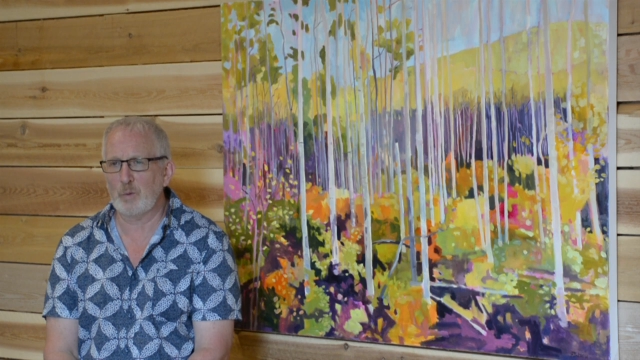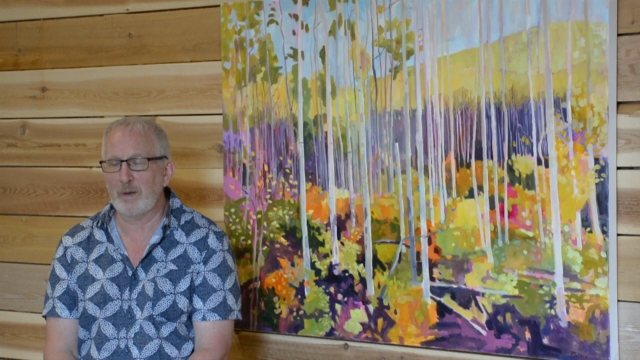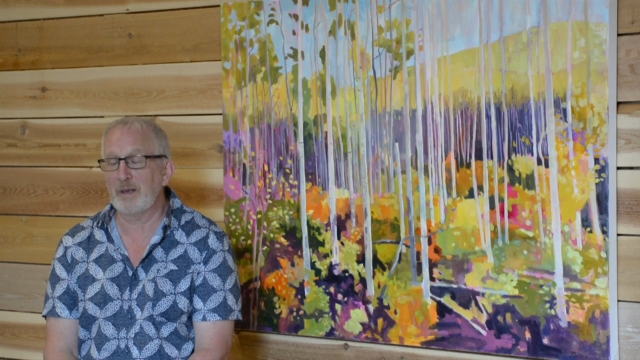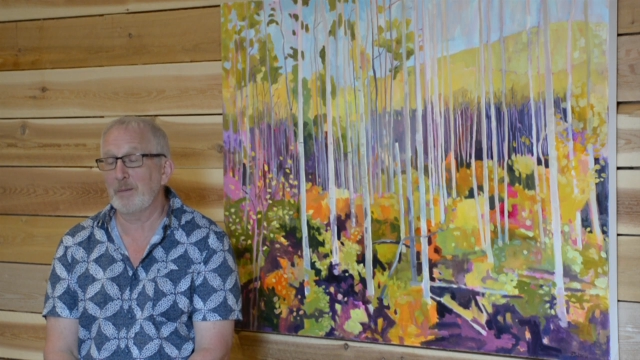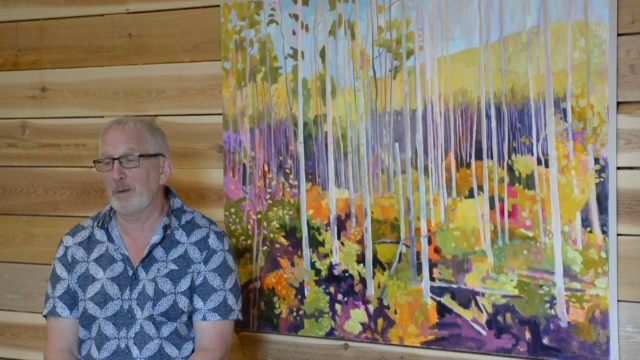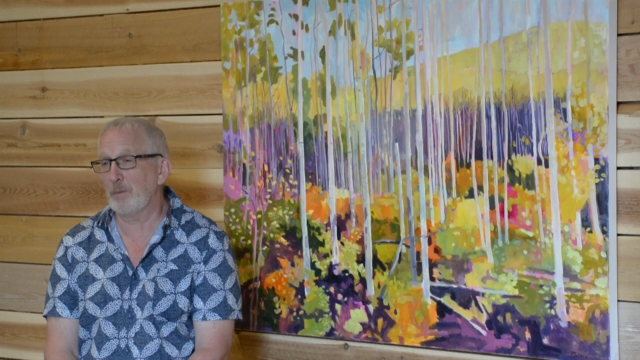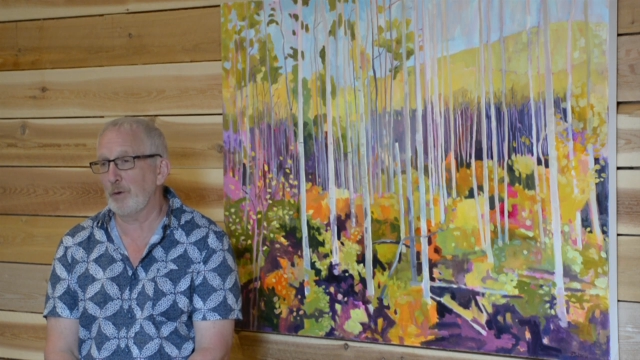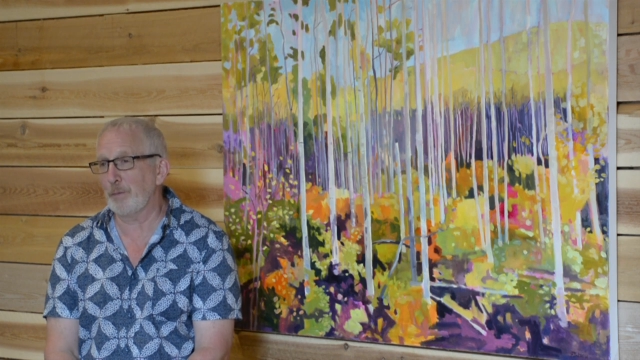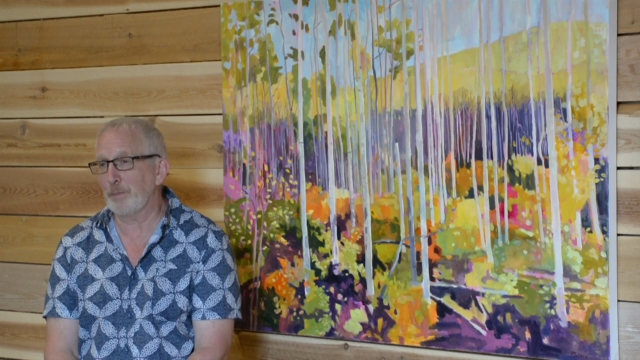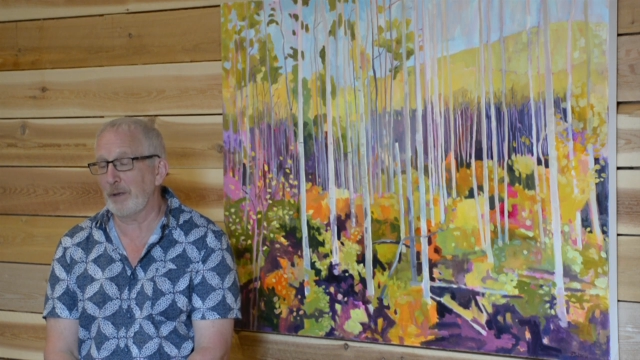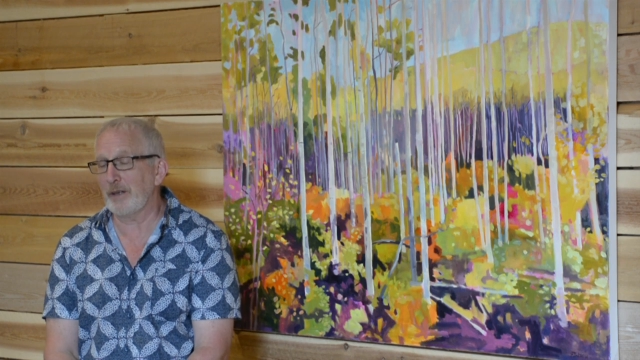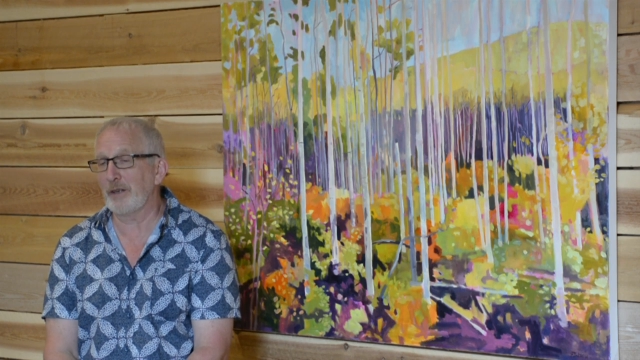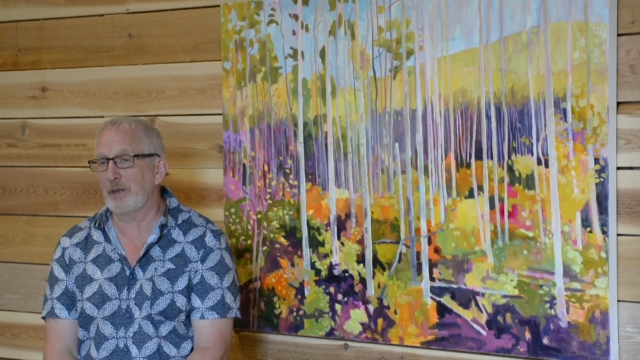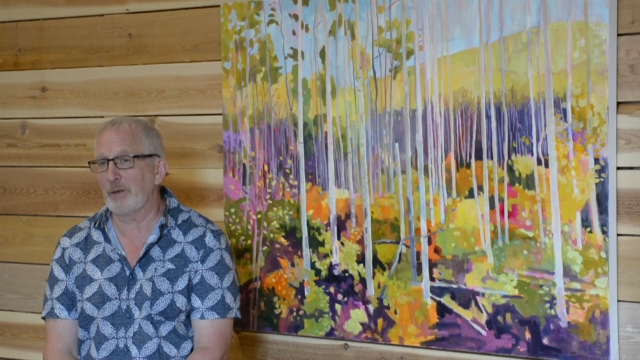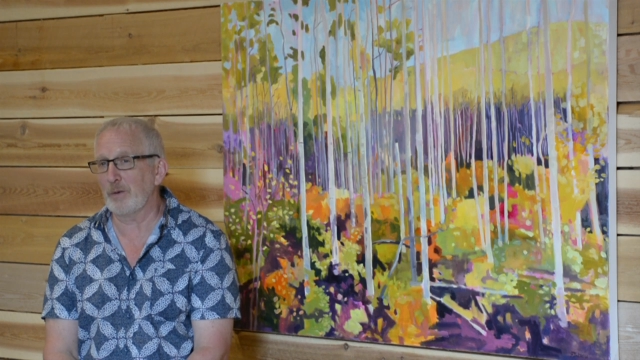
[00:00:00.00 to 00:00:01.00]
quite a bit more
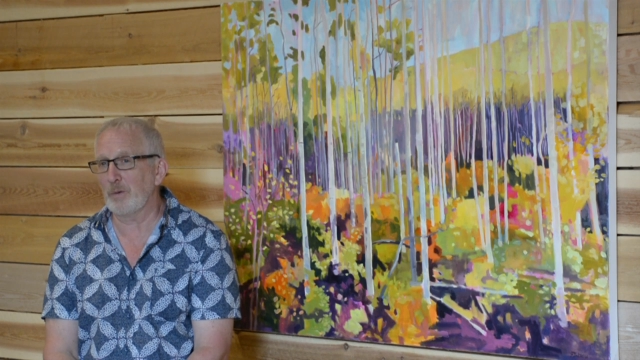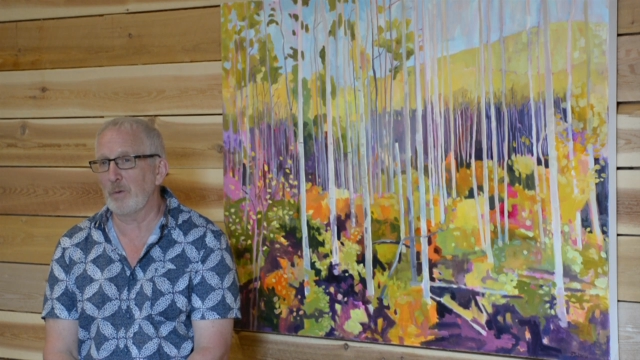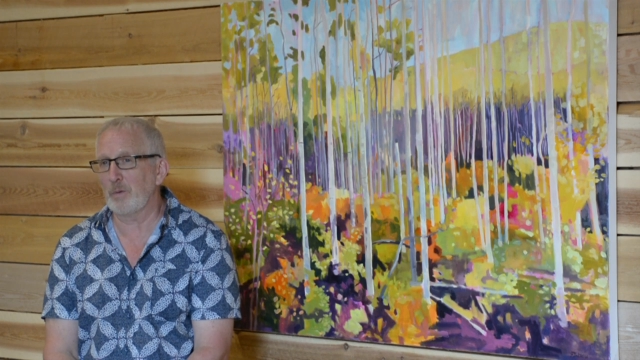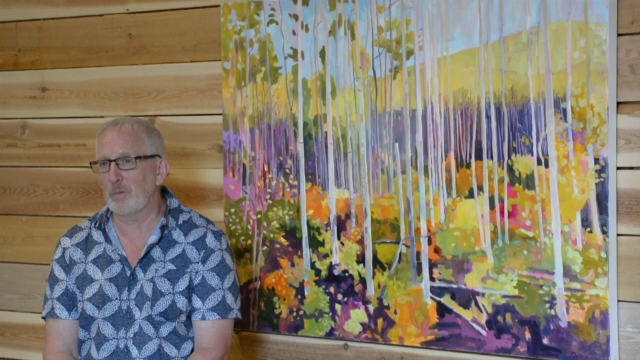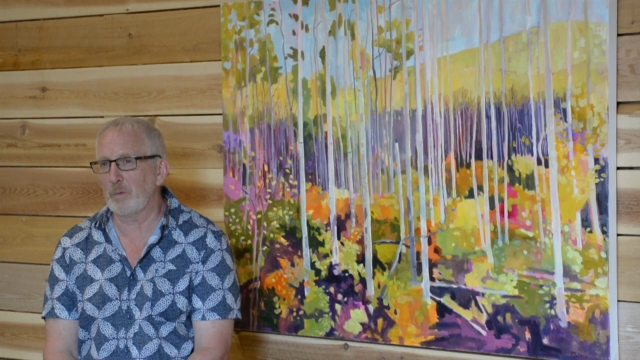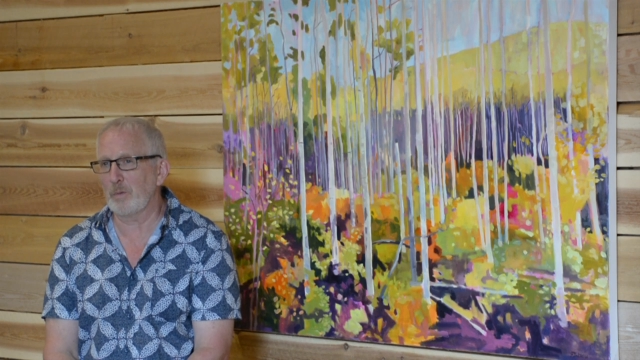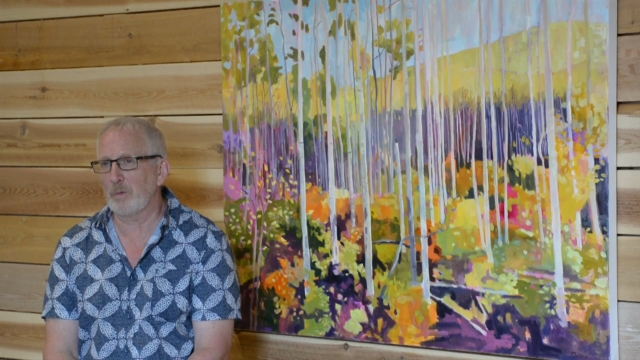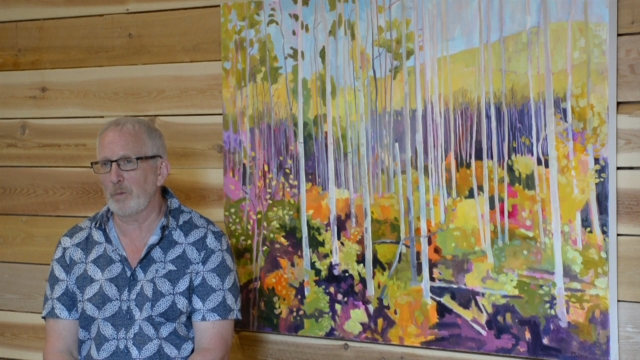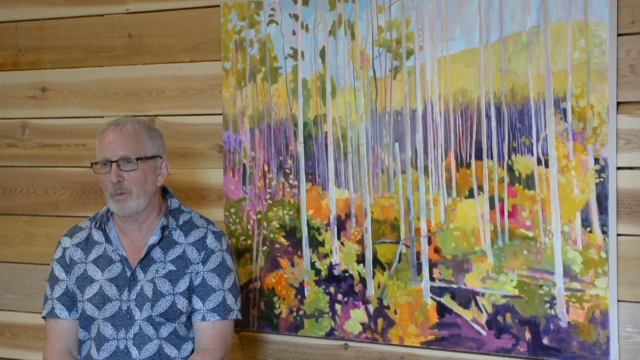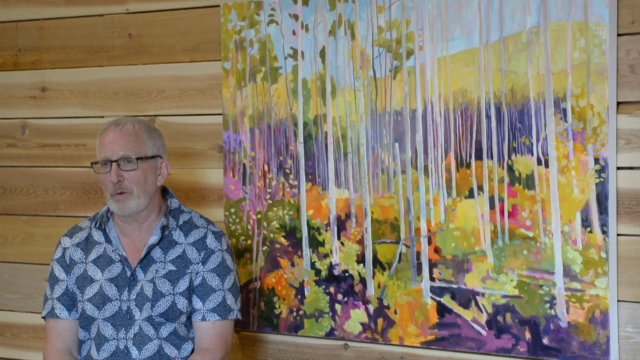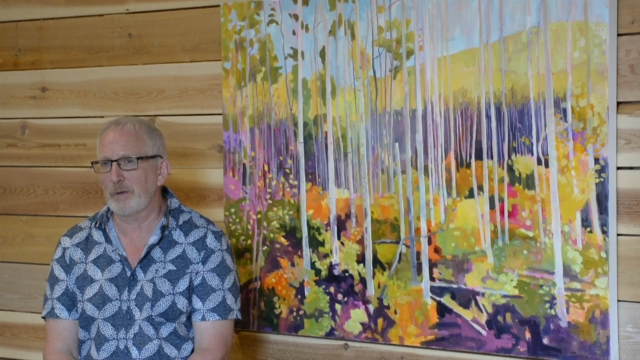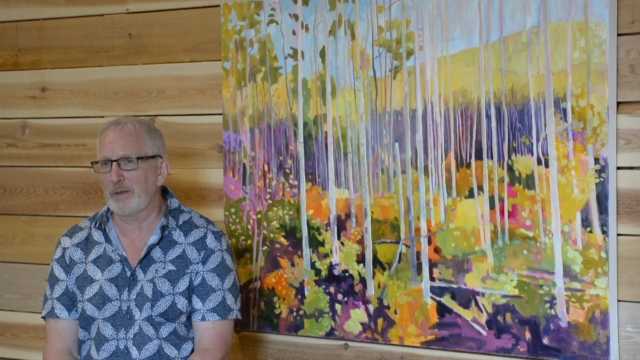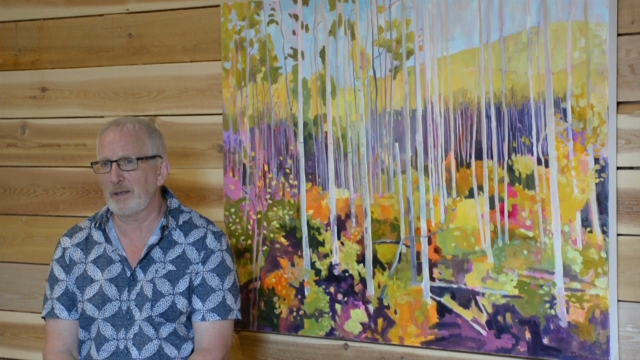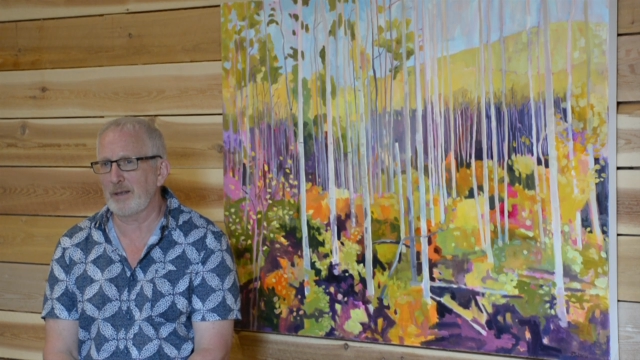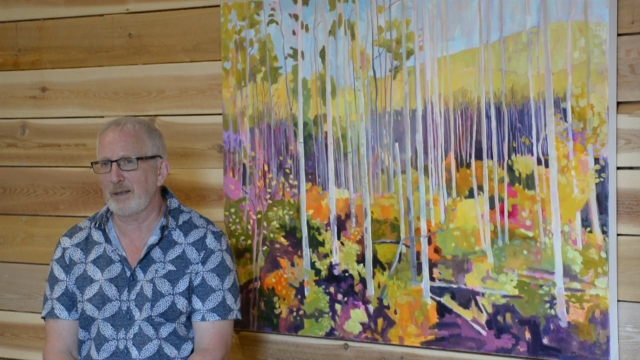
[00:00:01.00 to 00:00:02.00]
plein air
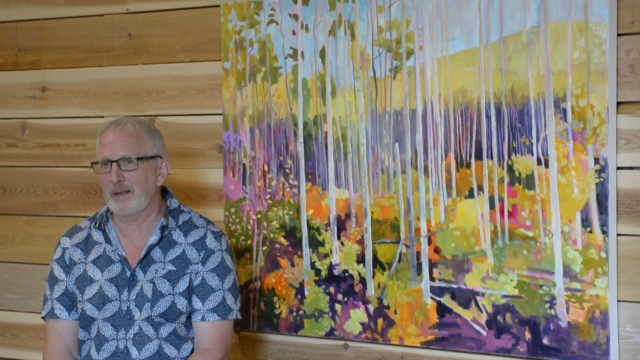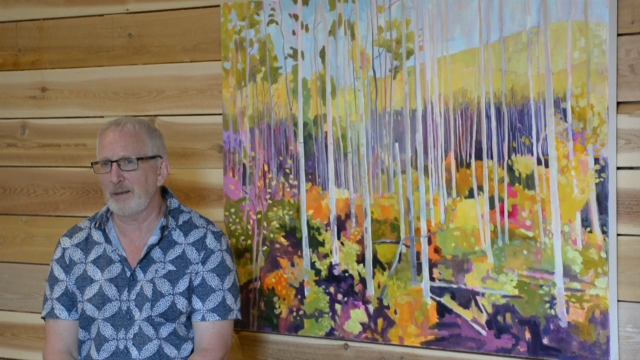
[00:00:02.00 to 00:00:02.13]
work,